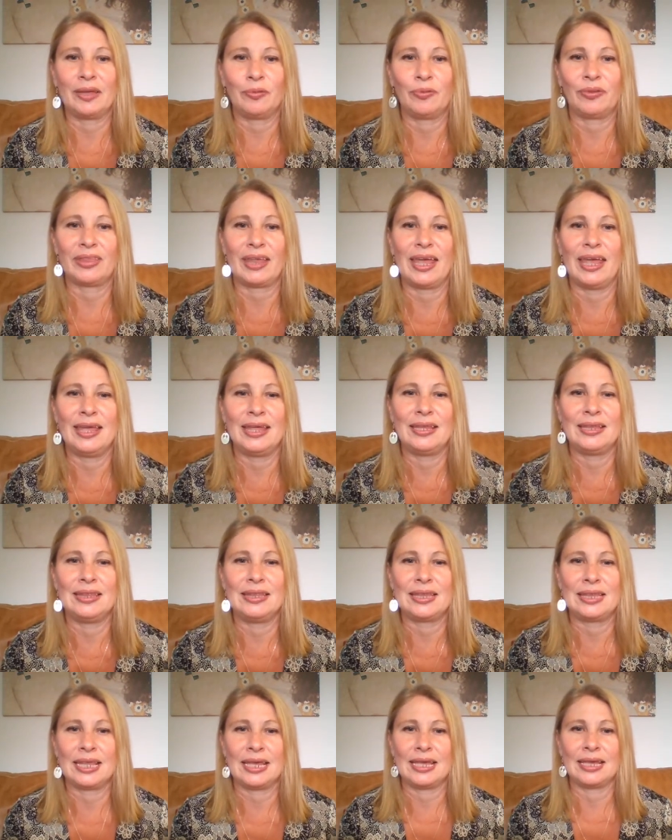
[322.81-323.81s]

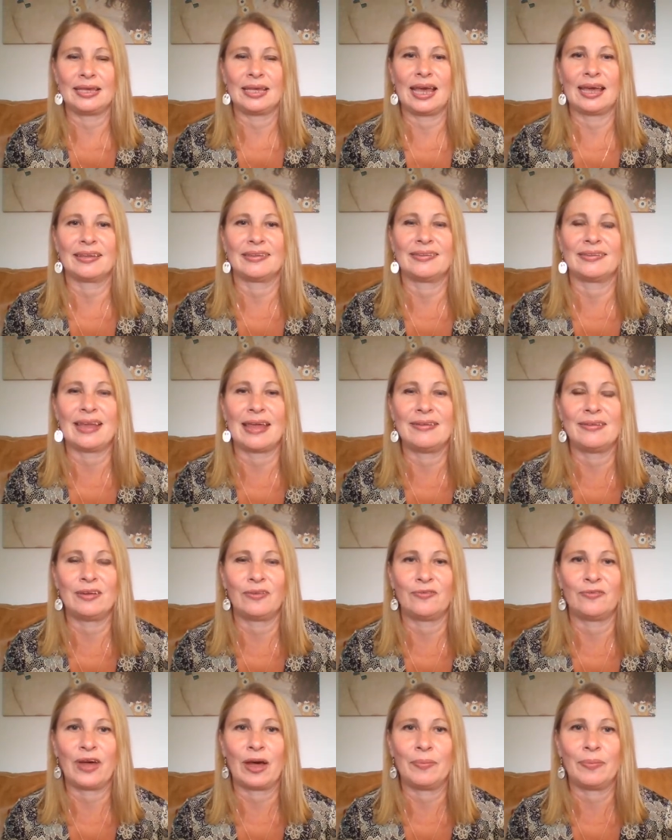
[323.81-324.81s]
within the extended
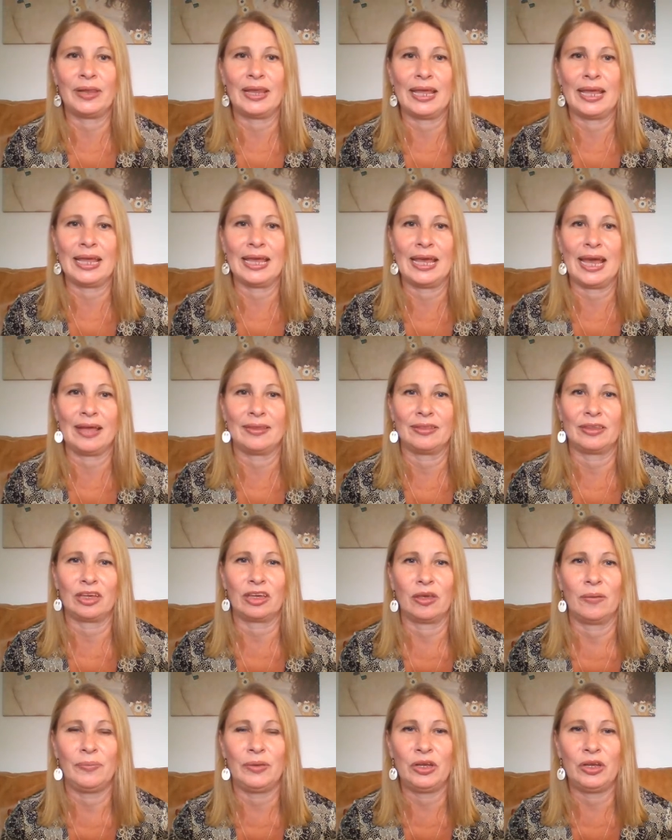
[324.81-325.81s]
family and the
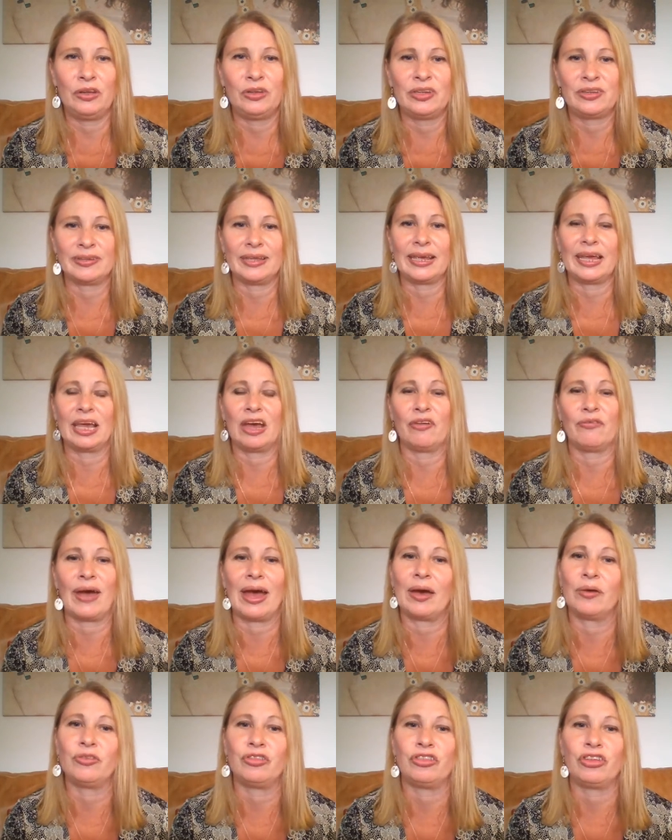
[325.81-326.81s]
community
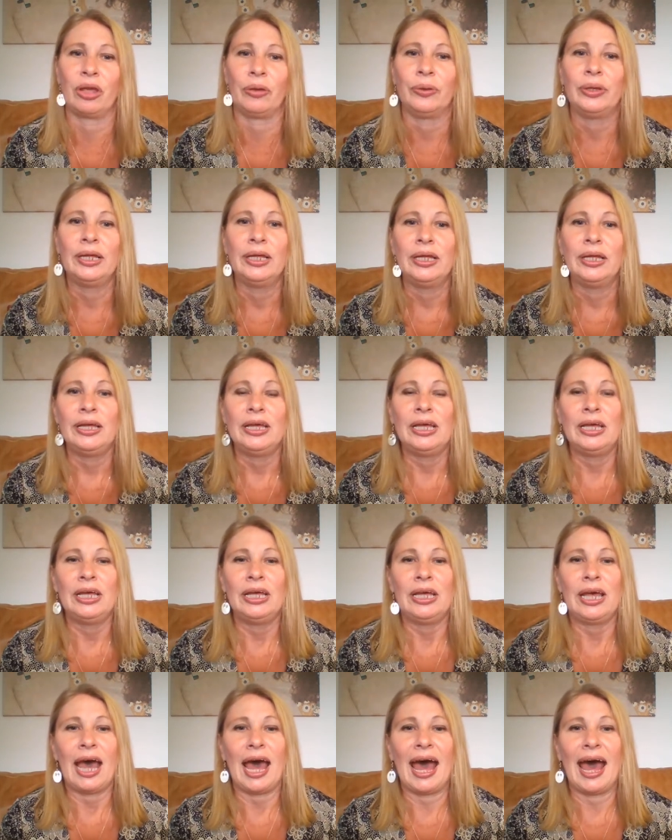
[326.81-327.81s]
around you.
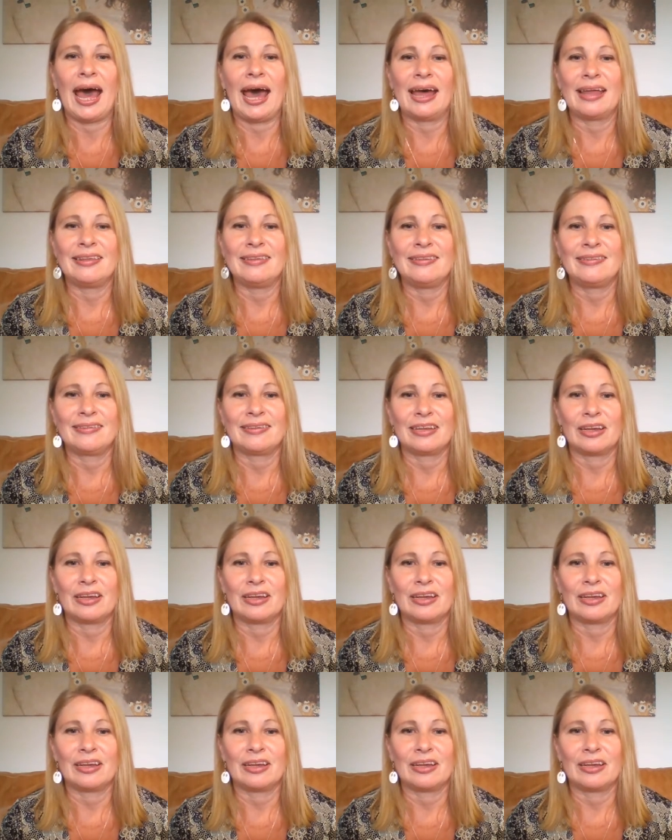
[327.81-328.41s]
And